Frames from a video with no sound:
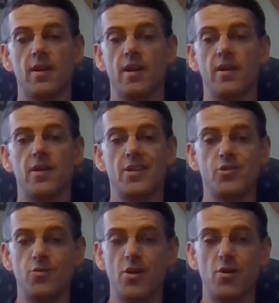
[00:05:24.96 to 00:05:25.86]

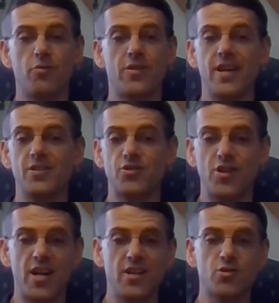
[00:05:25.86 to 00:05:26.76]
As you know, things
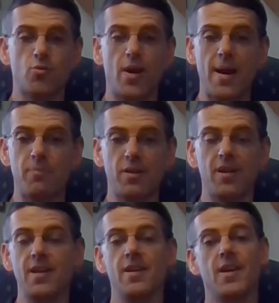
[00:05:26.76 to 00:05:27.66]
change
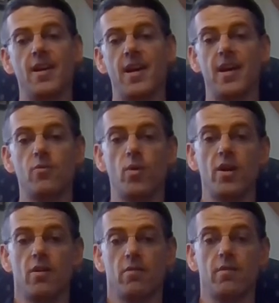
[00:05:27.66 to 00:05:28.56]
rapidly, and
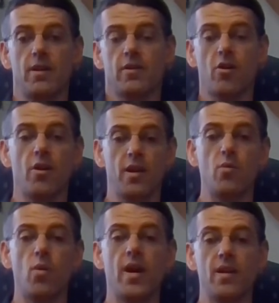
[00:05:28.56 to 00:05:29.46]
we are
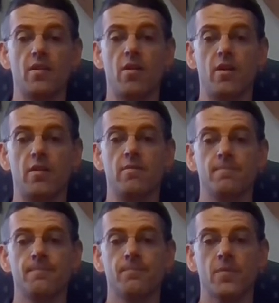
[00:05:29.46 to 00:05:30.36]
currently waiting on
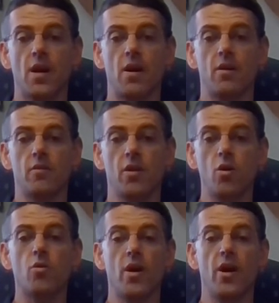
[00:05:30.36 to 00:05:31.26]
our
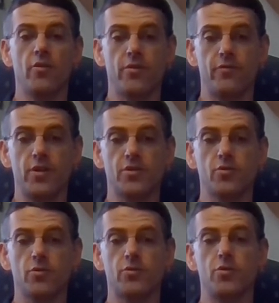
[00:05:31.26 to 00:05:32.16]
local health
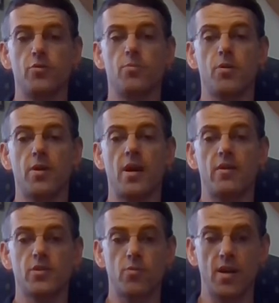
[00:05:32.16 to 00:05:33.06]
official to put
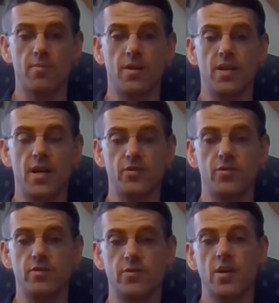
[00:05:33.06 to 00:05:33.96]
out his
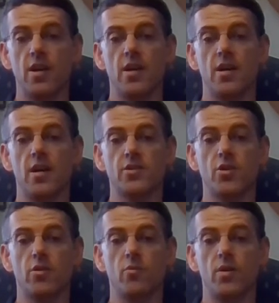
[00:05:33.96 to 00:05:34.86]
recommendations
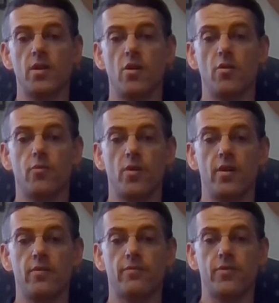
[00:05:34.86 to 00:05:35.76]
so that we know
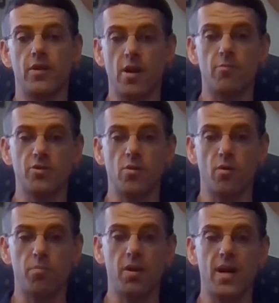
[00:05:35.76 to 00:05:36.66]
if the numbers that
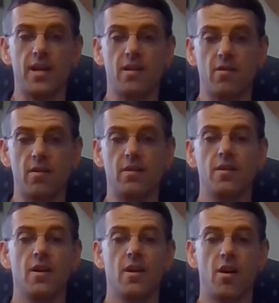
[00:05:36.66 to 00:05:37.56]
we're planning on
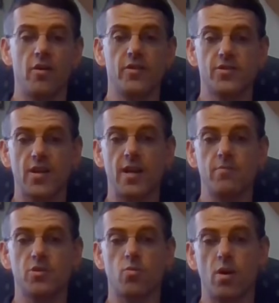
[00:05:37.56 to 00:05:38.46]
are the
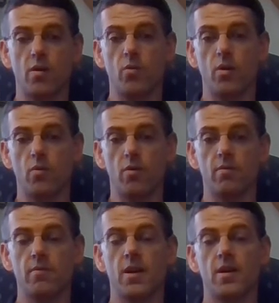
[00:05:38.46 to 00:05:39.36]
same as what we were